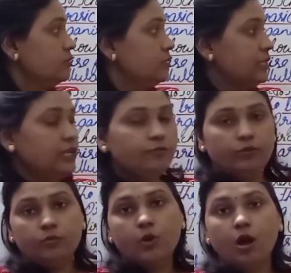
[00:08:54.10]
cell
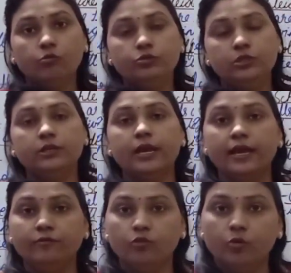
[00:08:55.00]
from outer
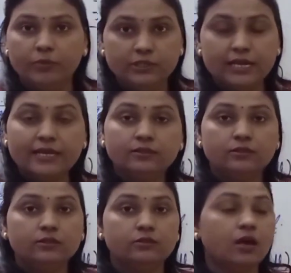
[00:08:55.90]
environment as
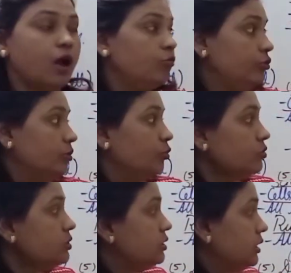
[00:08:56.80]
it is the
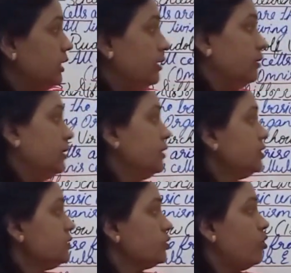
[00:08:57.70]
outermost layer. It
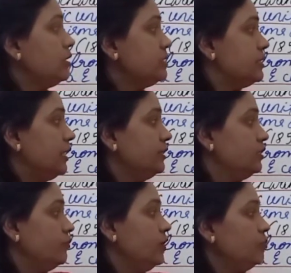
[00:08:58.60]
is called
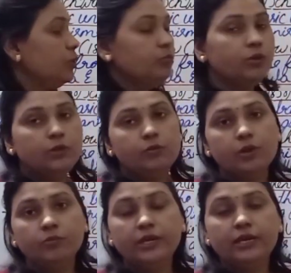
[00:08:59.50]
selectively permeable
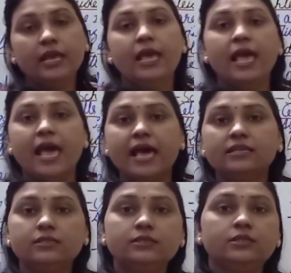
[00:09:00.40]
membrane
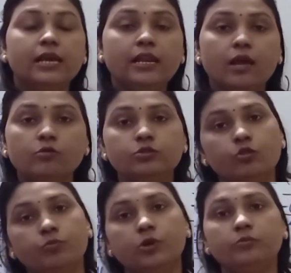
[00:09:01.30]
as it allows
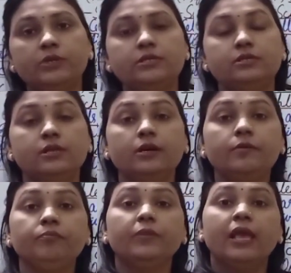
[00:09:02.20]
or permits the
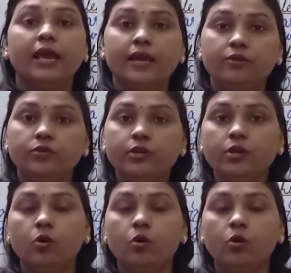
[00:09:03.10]
entry